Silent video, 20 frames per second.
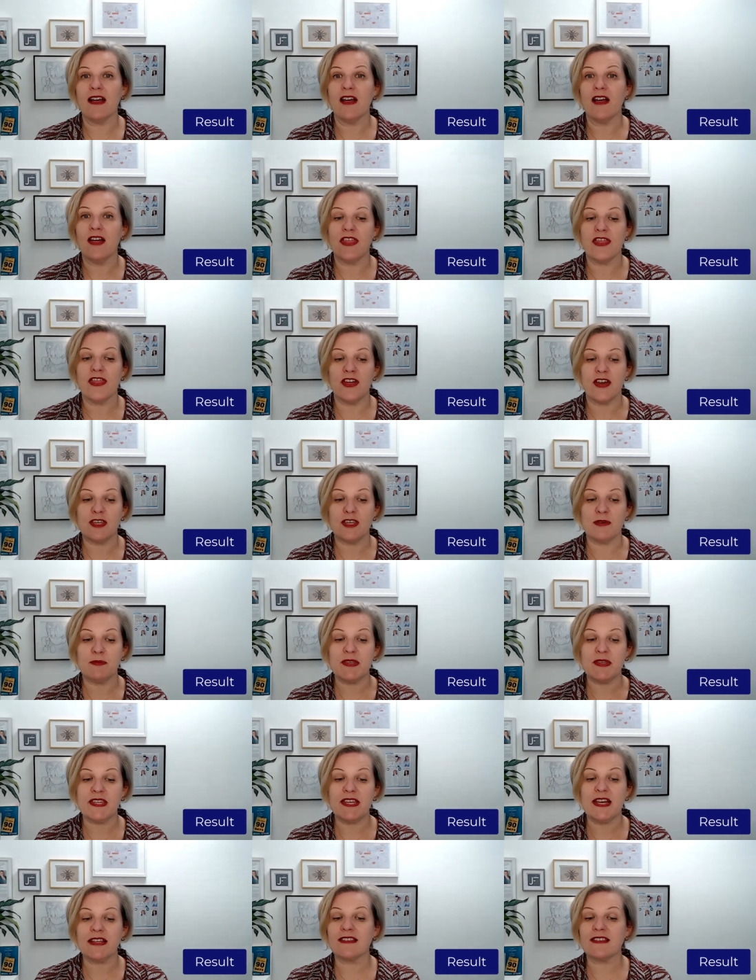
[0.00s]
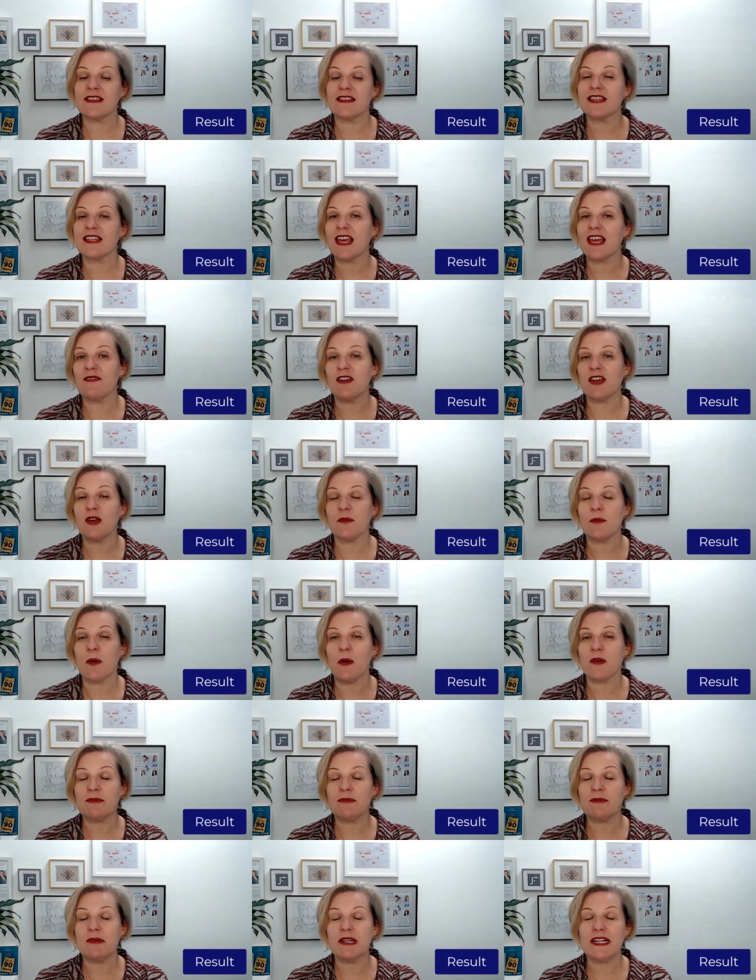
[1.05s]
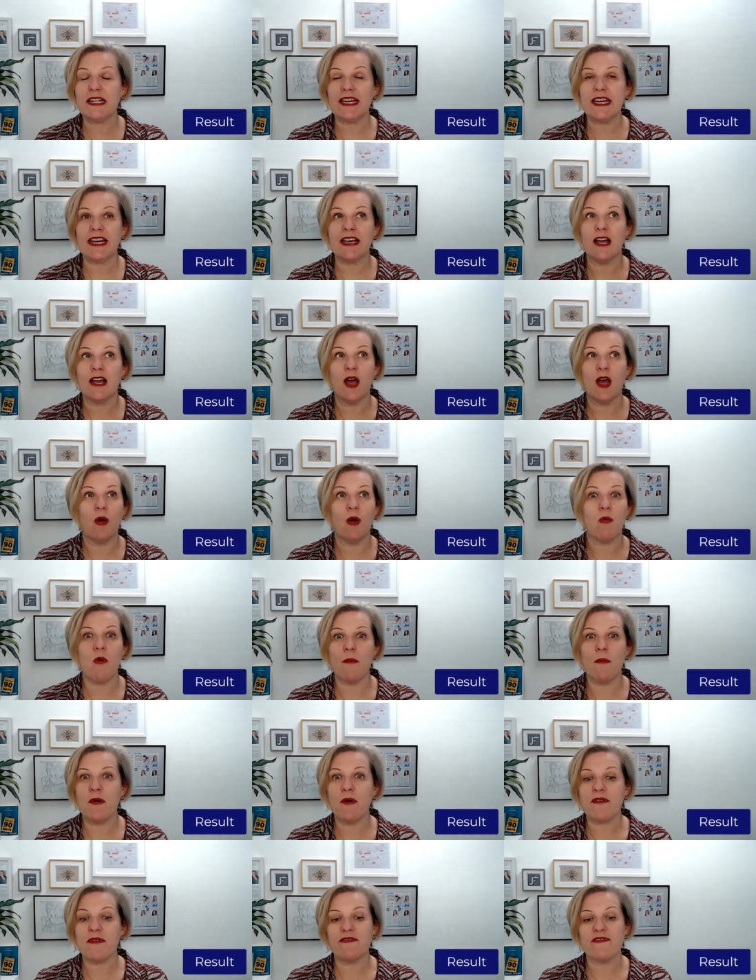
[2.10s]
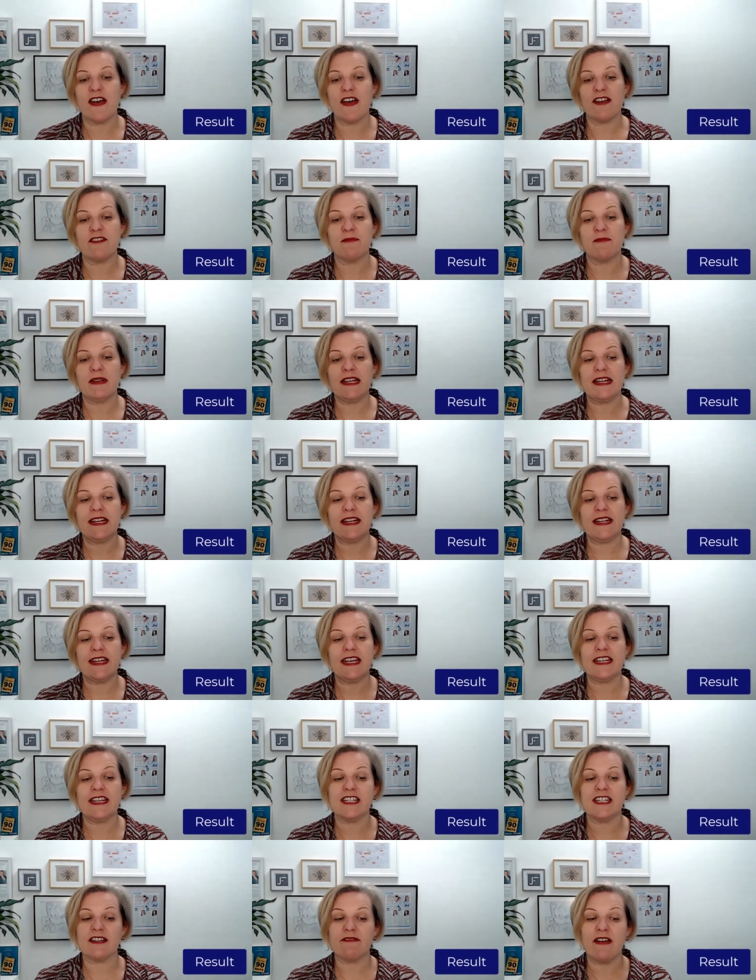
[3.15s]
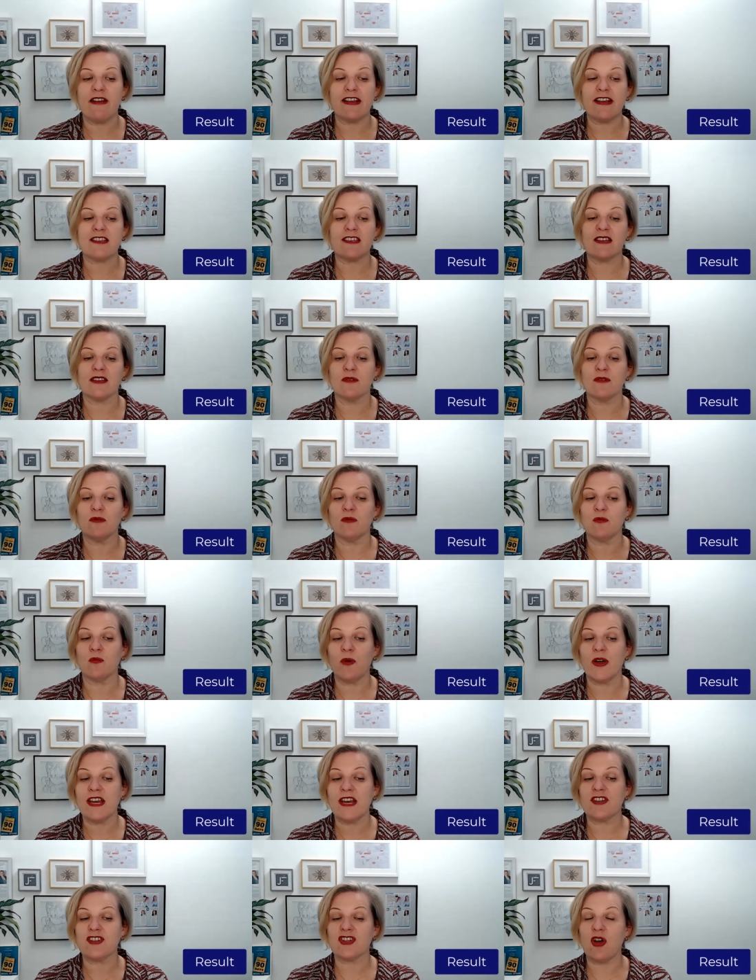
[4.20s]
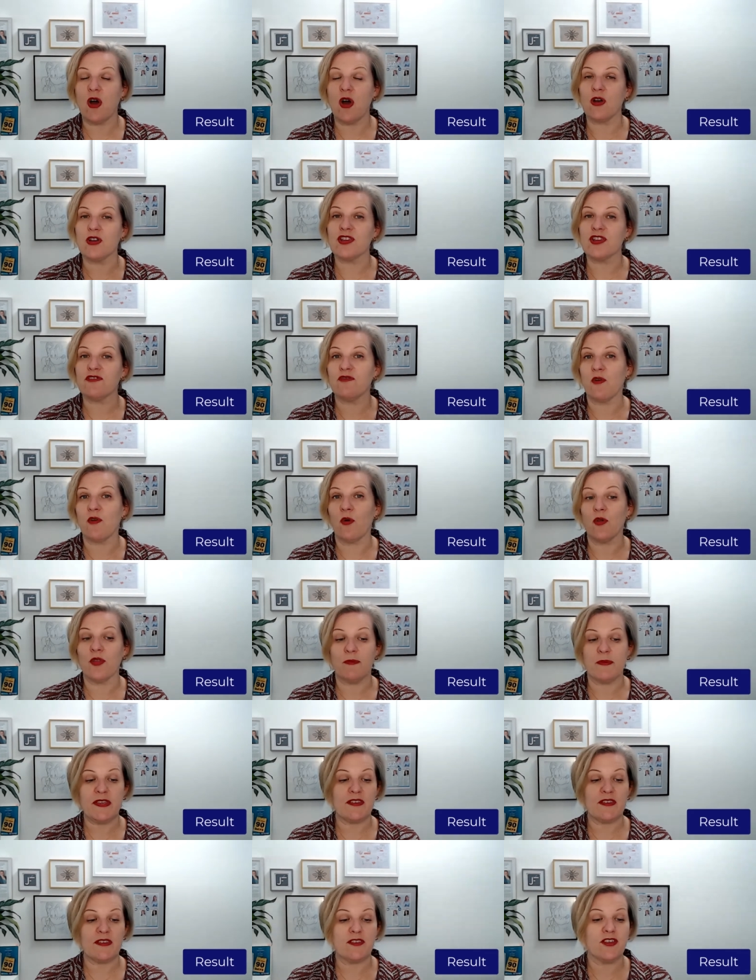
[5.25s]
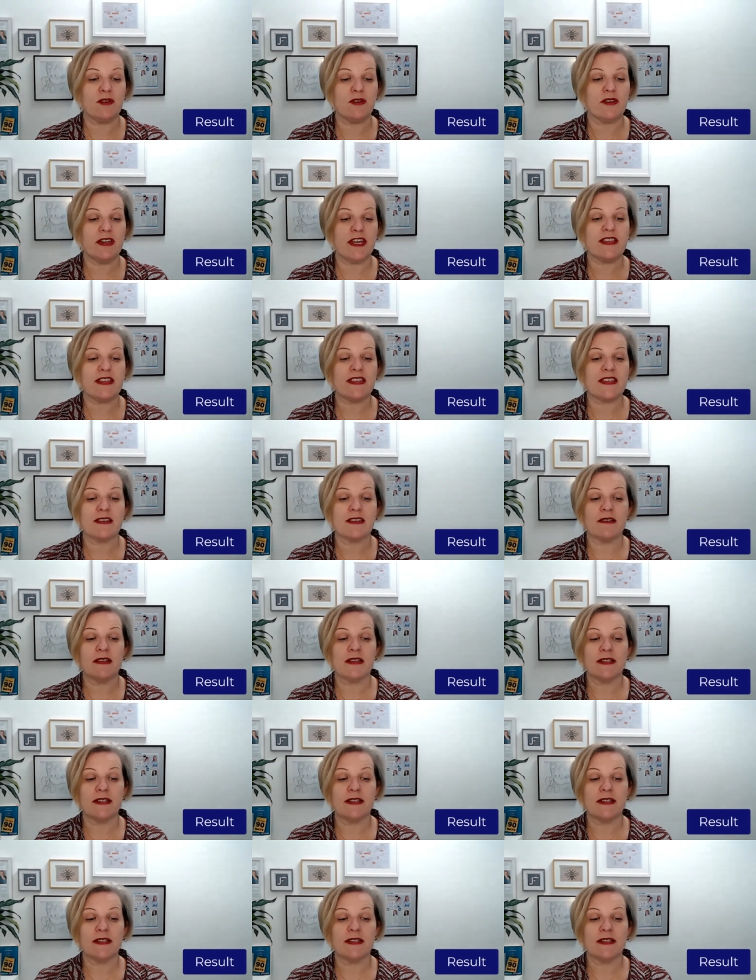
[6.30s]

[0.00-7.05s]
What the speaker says: 30%, saving approximately 1.5 million in direct wage costs for the business unit.